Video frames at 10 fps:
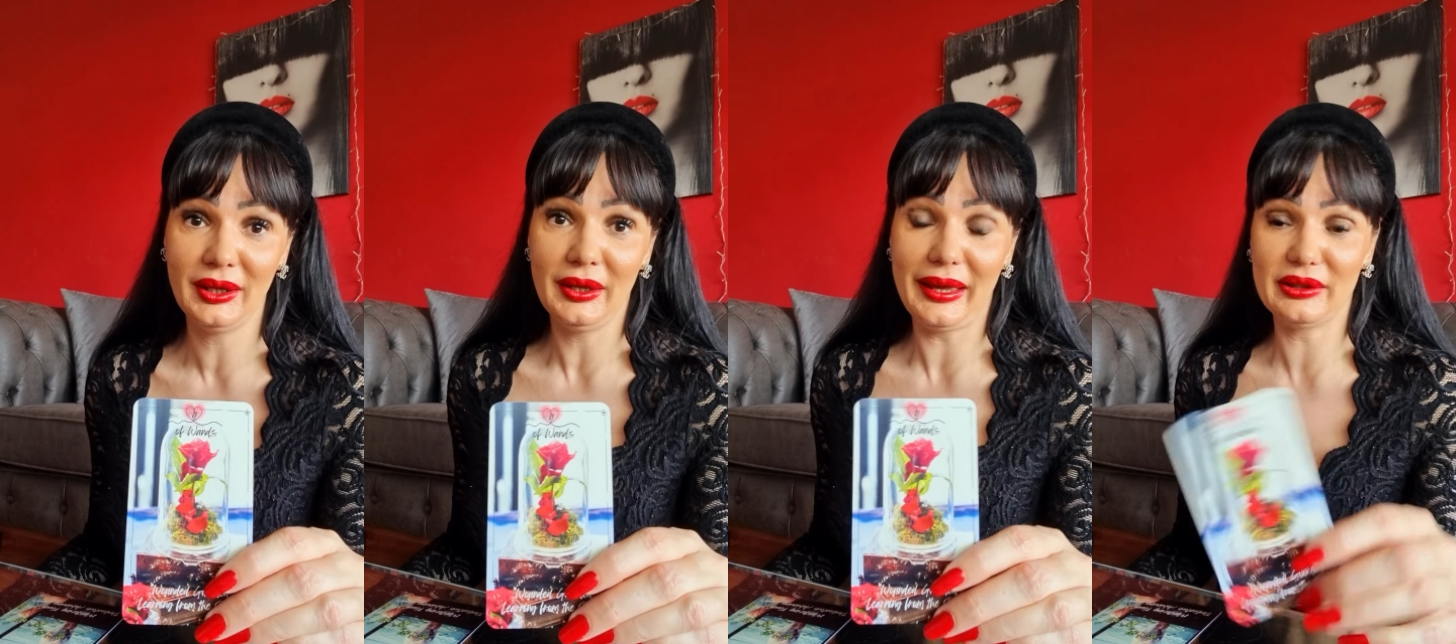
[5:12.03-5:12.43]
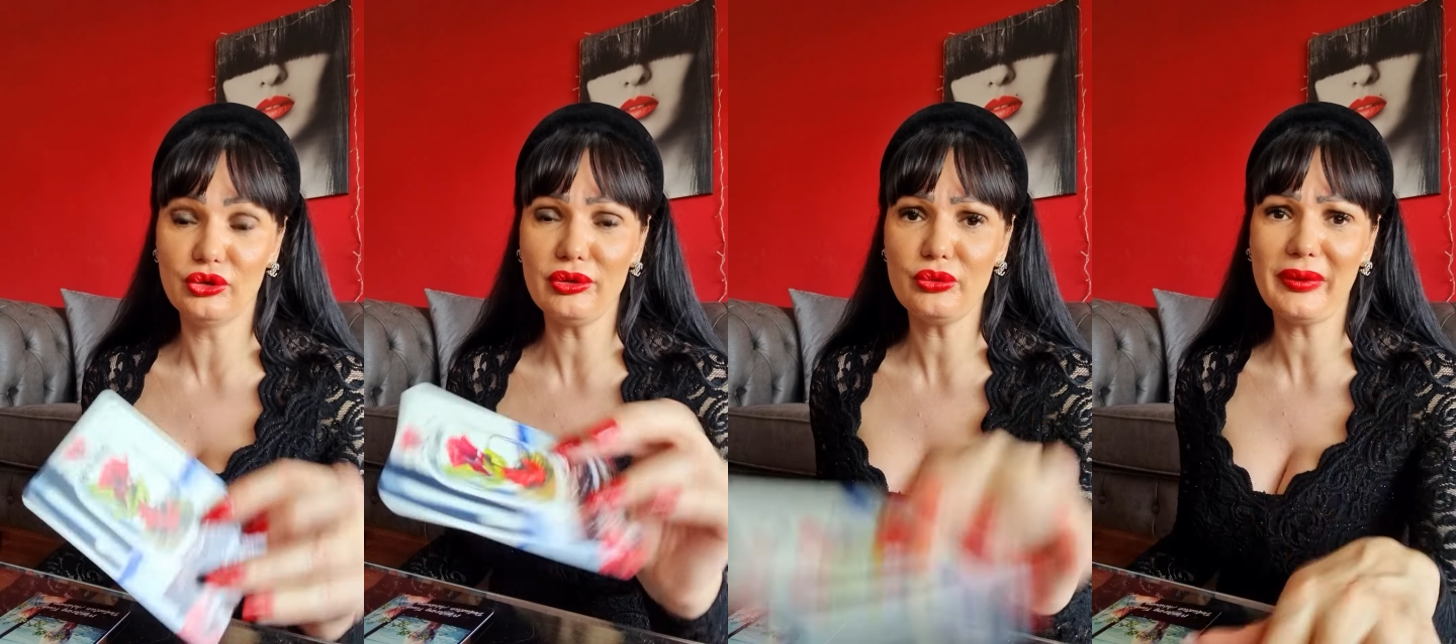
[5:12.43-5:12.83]
And
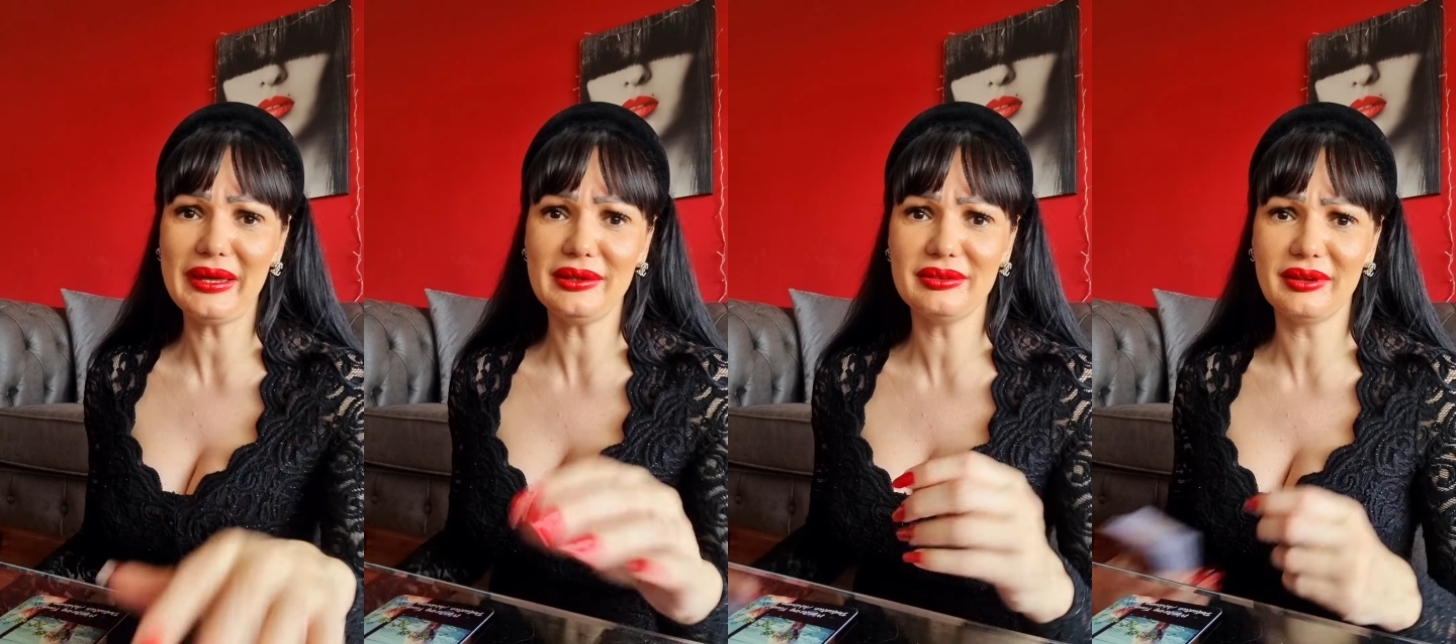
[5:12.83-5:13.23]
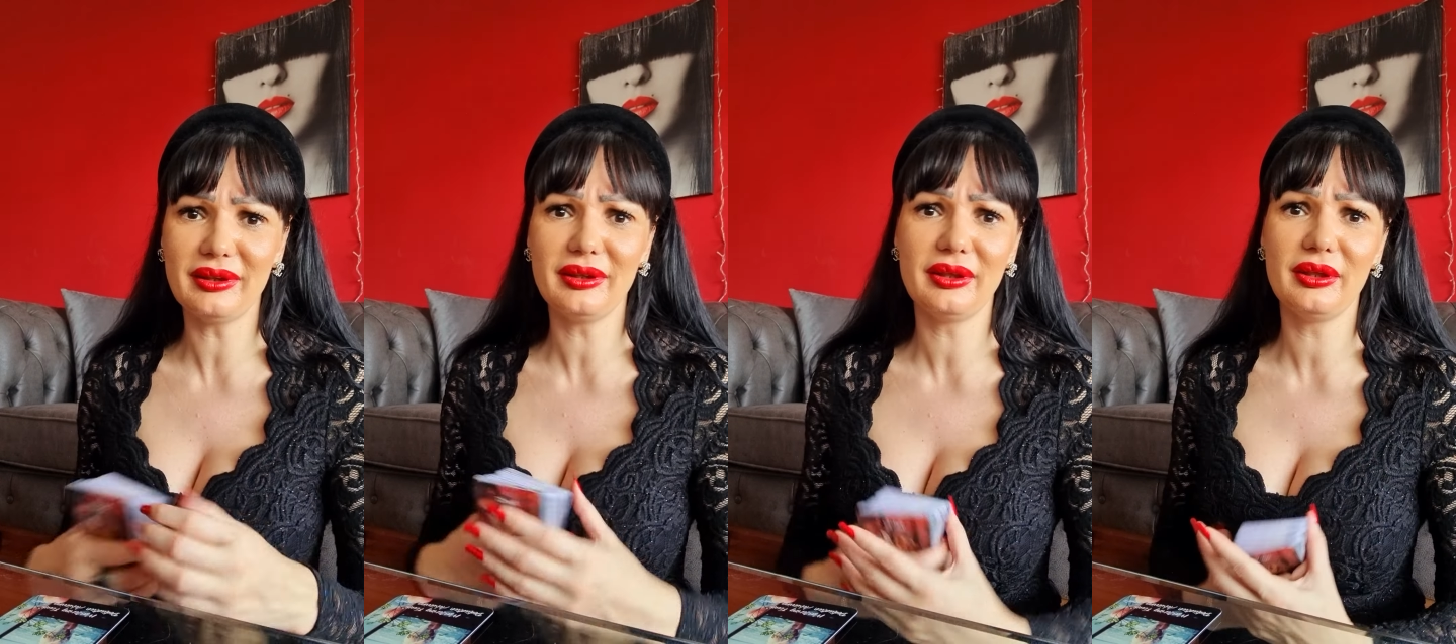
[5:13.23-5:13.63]
don't wait
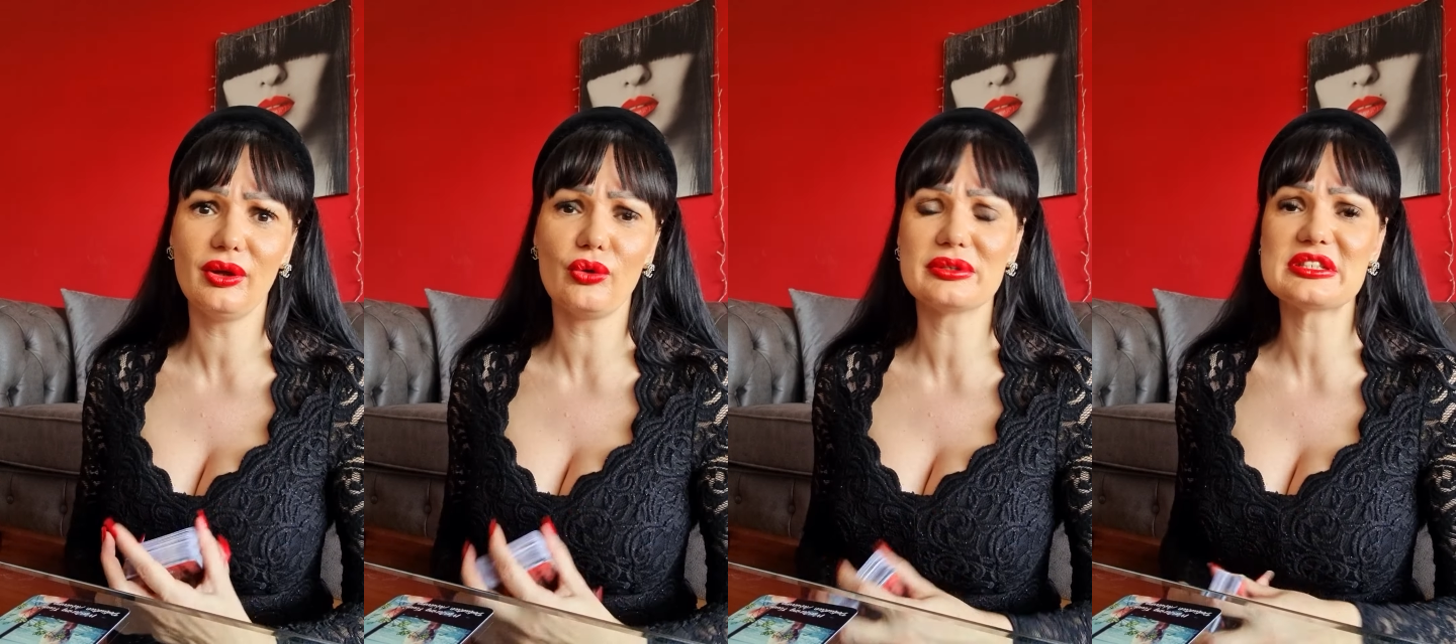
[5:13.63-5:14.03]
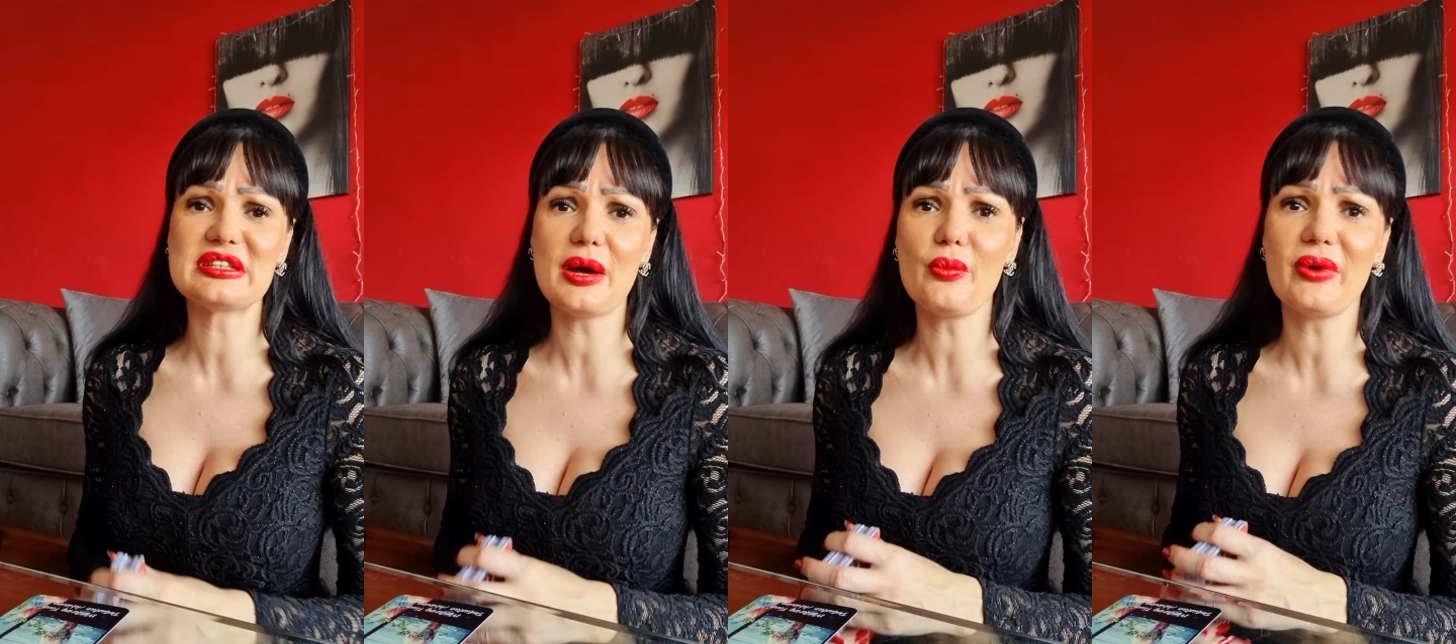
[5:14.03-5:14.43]
on
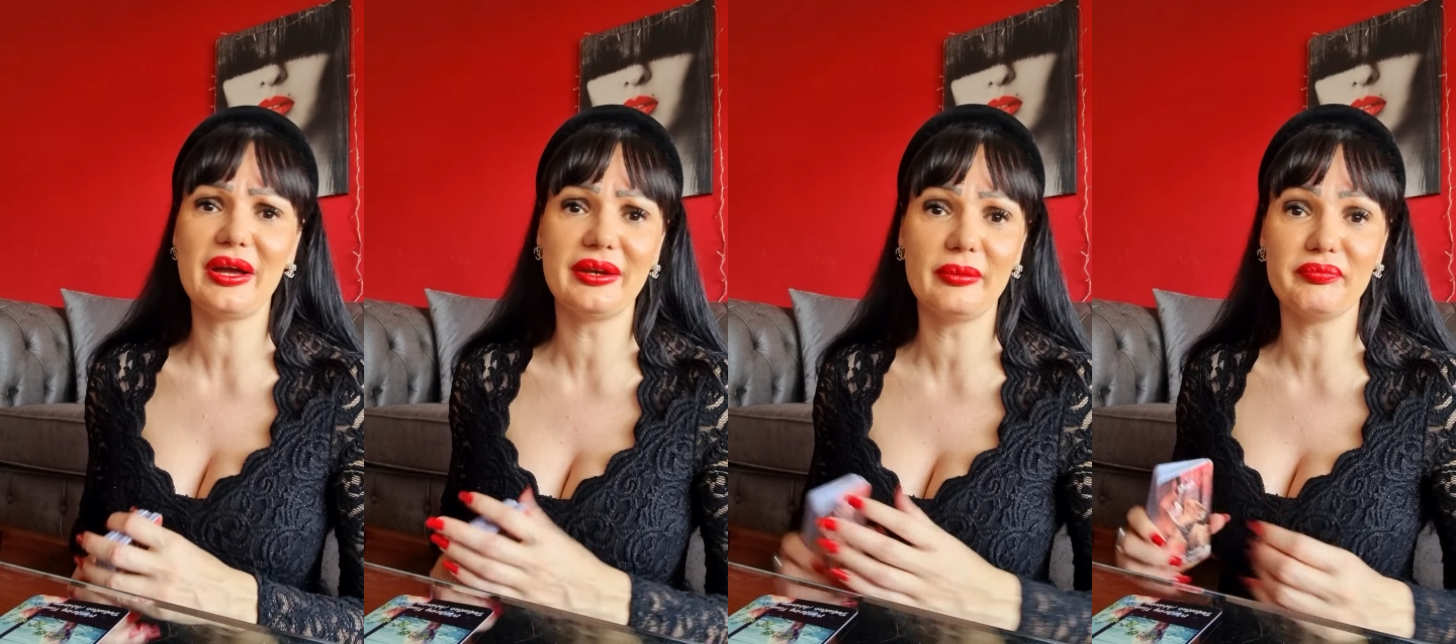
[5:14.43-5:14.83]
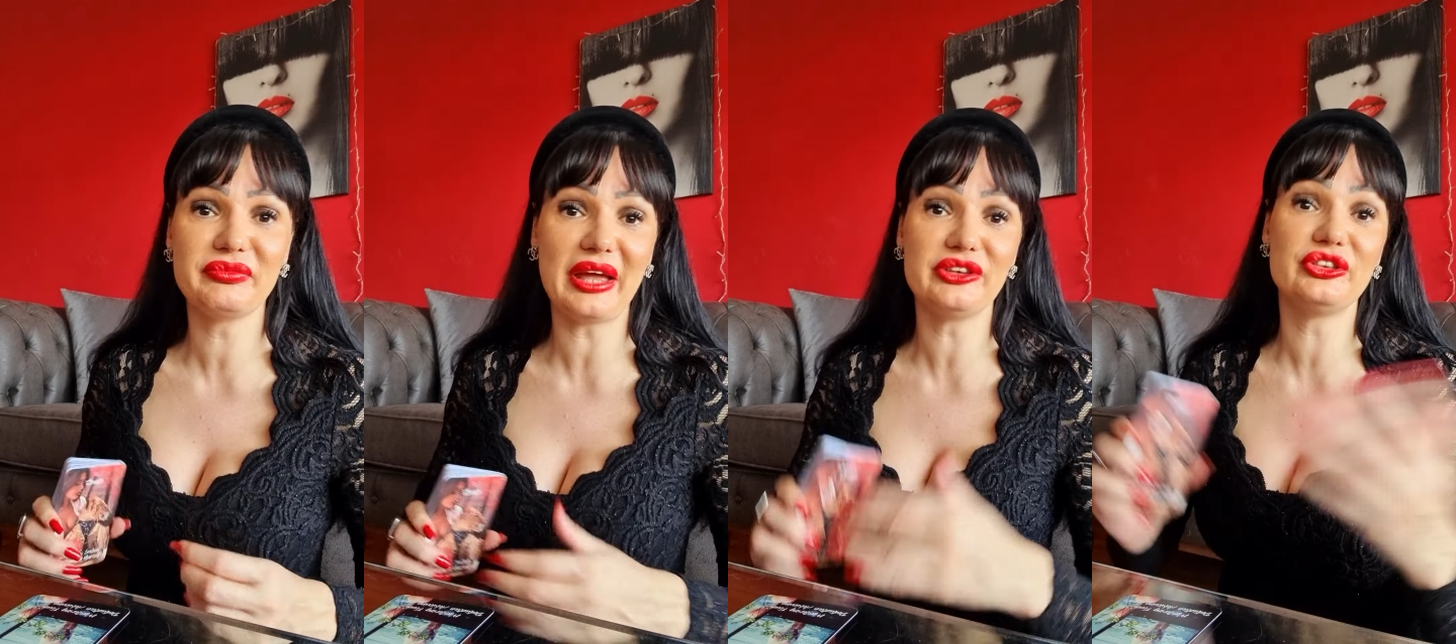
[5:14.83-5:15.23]
someone
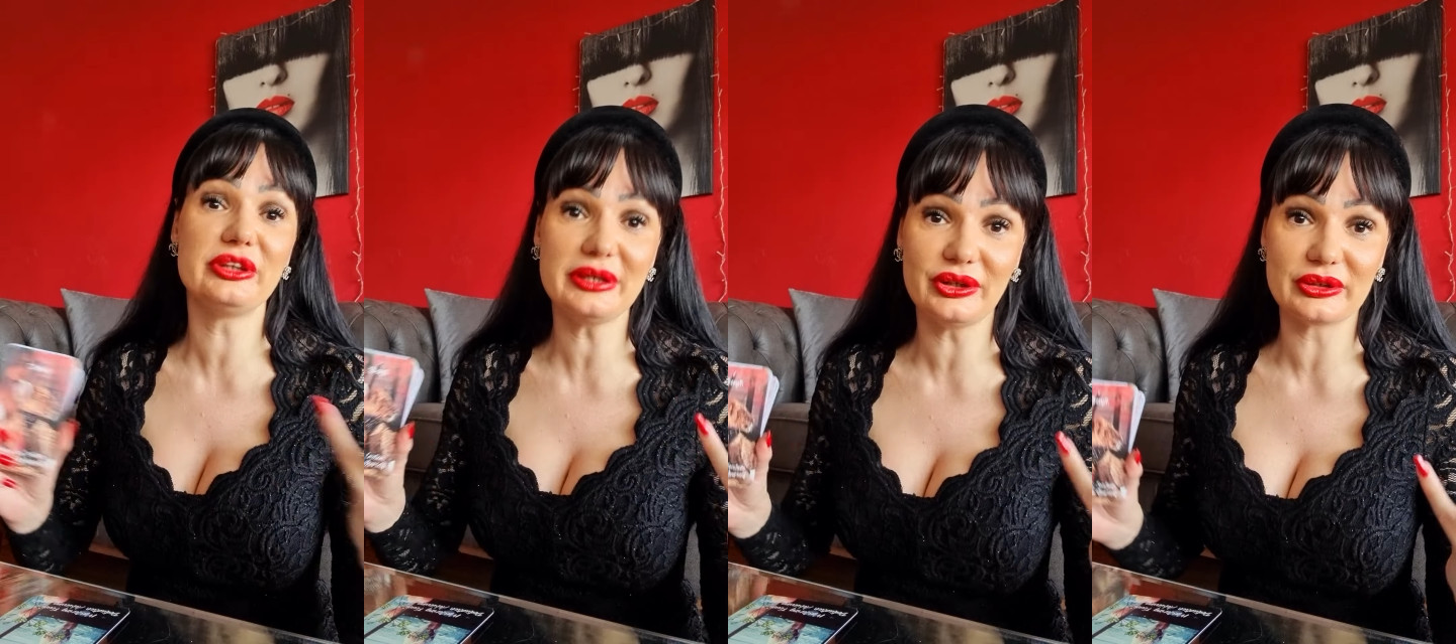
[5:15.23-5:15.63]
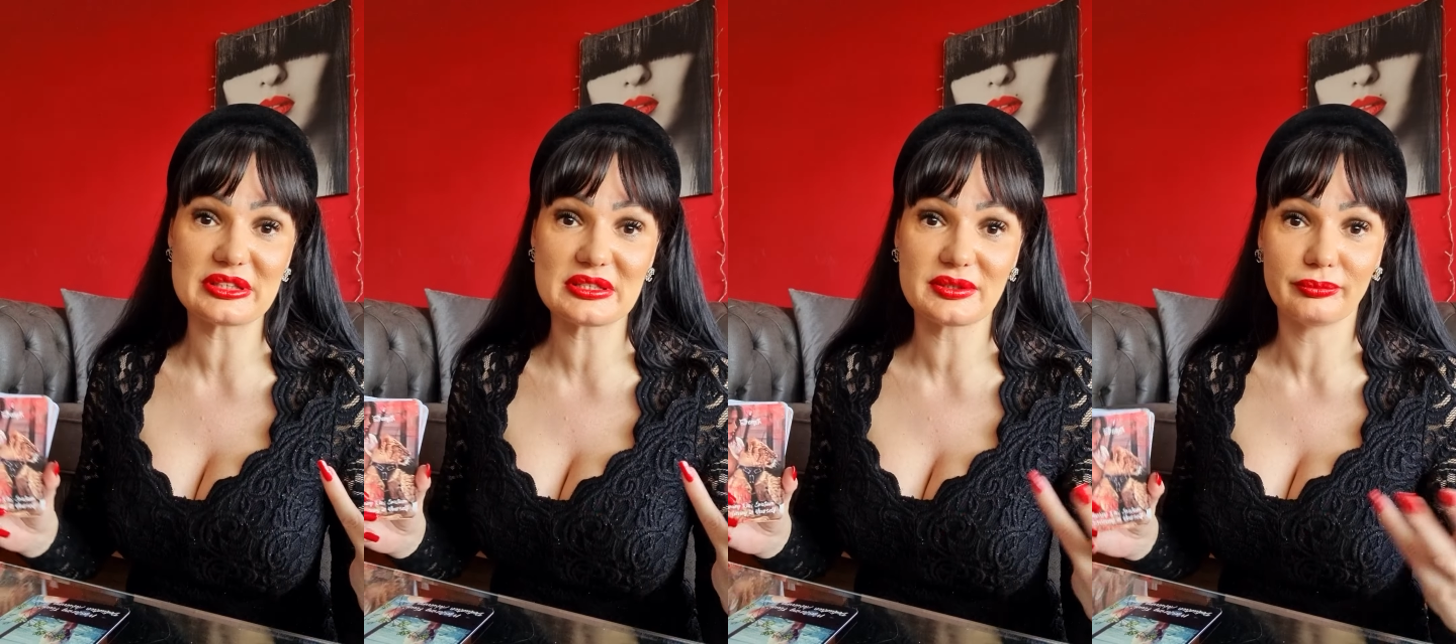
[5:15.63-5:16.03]
10
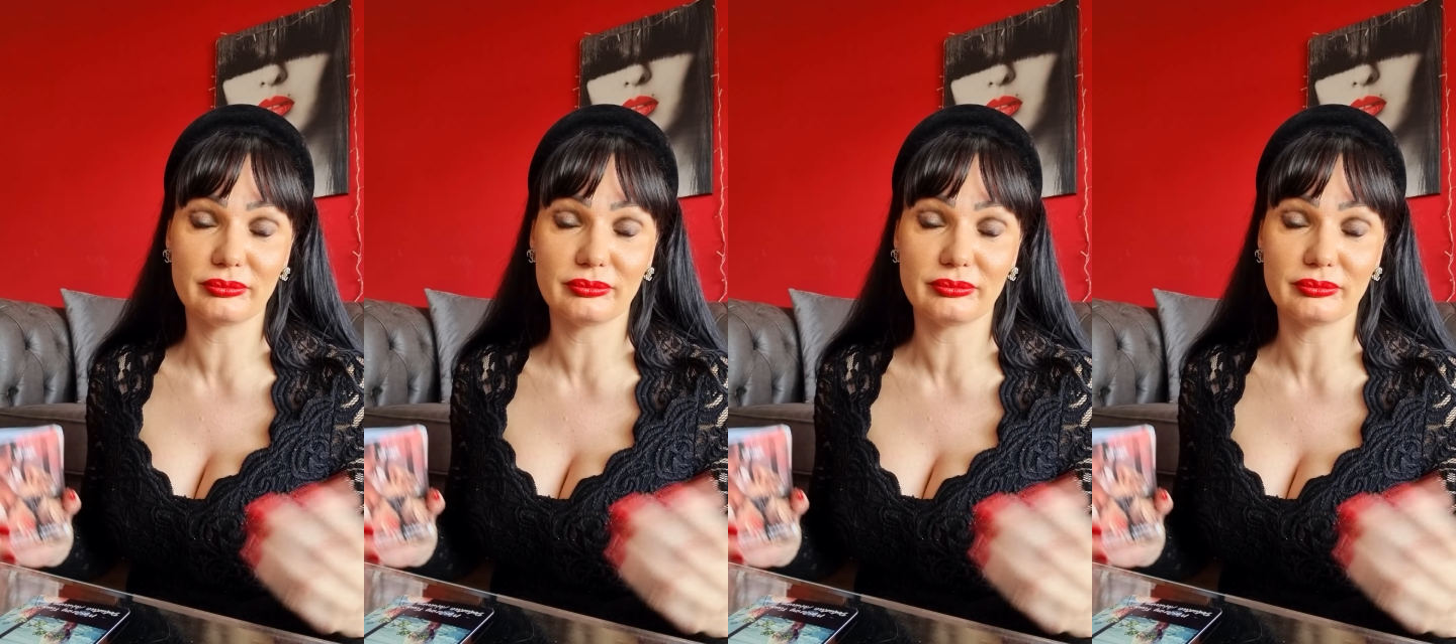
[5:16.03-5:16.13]
years.